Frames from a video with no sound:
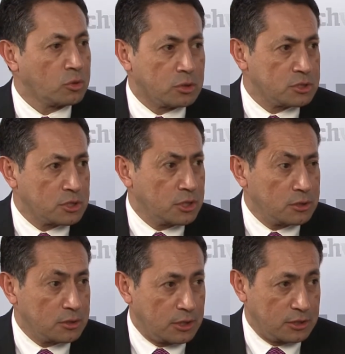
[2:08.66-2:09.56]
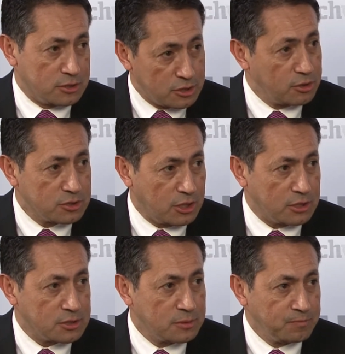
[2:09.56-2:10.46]
skill
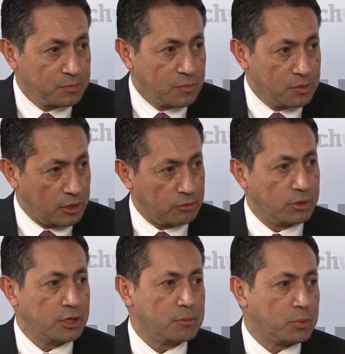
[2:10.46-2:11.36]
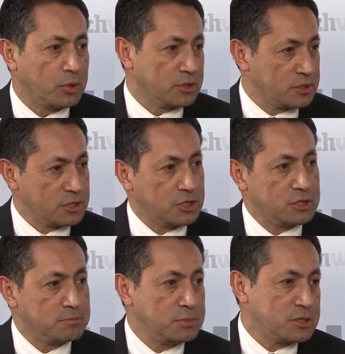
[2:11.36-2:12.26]
sets that are really important, such
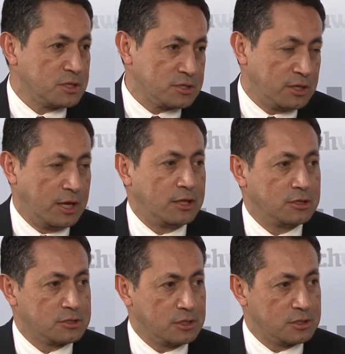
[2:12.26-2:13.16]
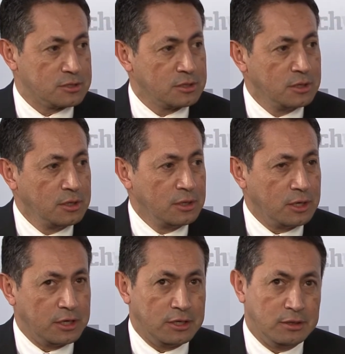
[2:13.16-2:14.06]
as business analysis
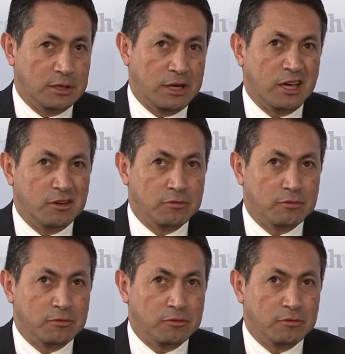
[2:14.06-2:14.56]
and how